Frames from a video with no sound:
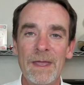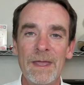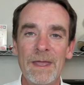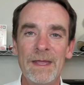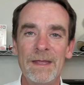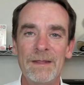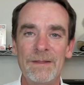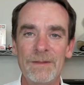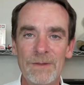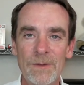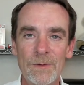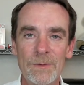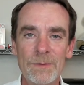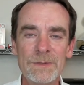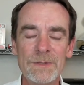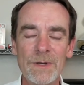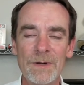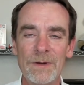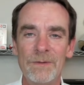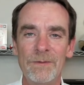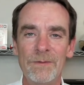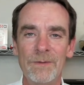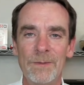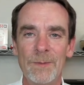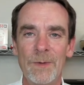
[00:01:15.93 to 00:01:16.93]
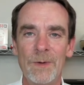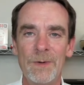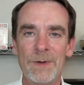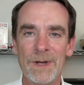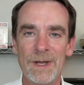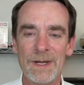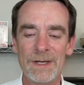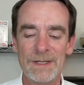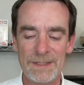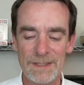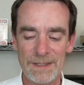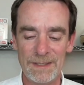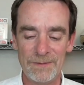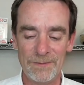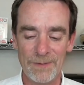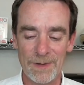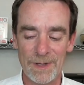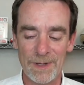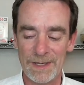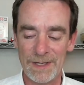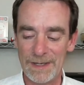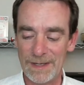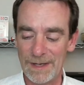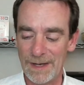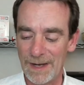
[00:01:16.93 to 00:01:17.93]
and those aren't Remote ID
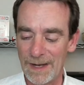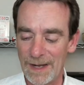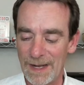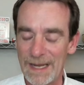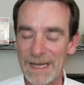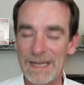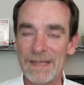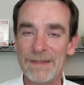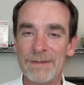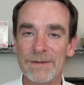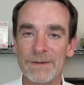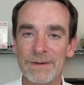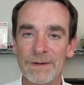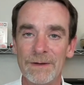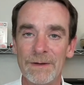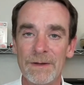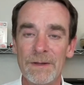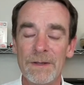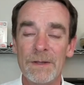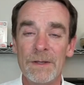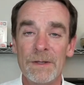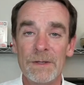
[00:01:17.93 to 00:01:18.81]
ready either.